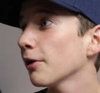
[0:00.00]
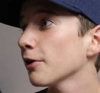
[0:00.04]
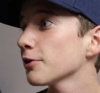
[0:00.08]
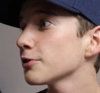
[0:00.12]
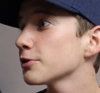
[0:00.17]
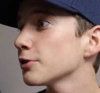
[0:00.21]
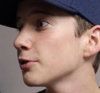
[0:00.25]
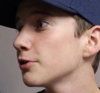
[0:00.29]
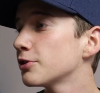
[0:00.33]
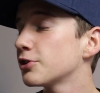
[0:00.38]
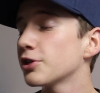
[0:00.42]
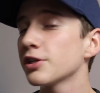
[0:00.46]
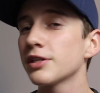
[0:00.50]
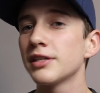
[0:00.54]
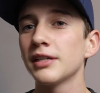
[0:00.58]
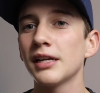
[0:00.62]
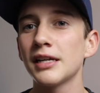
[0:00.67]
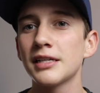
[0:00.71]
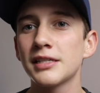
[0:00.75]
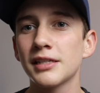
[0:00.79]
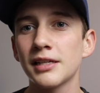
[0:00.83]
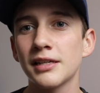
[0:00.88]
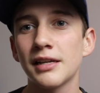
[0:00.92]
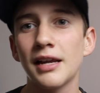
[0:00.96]
also it's just
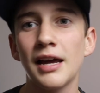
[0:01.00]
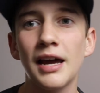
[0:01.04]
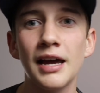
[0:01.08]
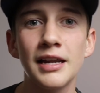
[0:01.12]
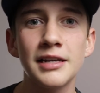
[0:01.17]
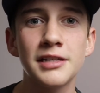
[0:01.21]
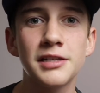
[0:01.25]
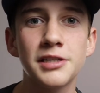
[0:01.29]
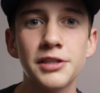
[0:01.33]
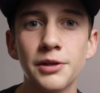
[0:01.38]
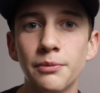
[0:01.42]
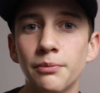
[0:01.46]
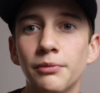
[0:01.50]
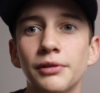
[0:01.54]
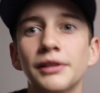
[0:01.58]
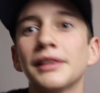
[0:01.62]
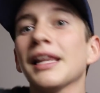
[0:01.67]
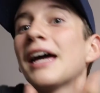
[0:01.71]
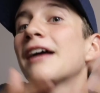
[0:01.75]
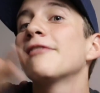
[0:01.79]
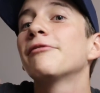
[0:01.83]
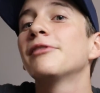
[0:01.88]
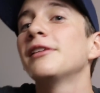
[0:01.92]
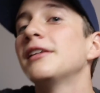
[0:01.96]
nice because it adds some
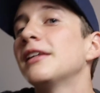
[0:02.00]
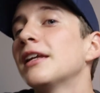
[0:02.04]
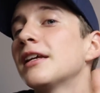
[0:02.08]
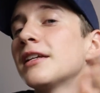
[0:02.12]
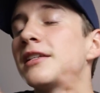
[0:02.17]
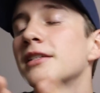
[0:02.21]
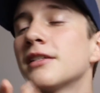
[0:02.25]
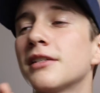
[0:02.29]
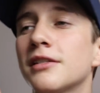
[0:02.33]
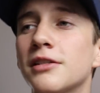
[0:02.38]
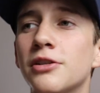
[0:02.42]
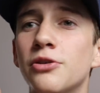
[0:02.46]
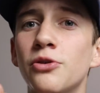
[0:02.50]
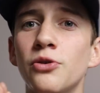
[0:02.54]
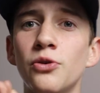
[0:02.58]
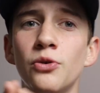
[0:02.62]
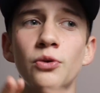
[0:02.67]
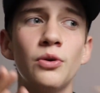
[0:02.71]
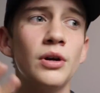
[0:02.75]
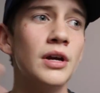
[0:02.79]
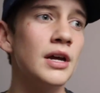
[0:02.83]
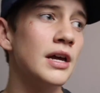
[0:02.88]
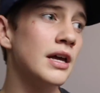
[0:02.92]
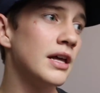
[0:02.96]
liveliness
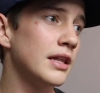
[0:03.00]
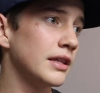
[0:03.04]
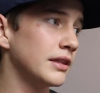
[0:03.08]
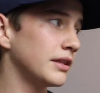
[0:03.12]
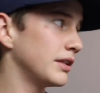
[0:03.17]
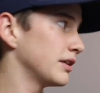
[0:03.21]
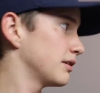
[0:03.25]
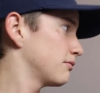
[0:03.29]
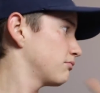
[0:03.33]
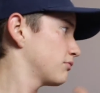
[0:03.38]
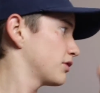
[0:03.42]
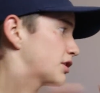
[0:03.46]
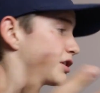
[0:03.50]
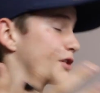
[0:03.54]
to the